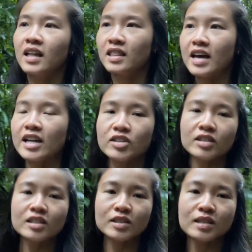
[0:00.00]
The
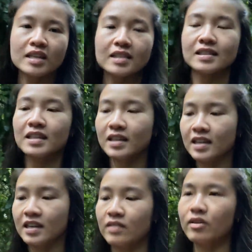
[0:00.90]
entrance to this
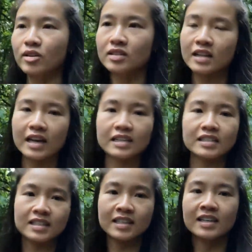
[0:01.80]
Rio Celeste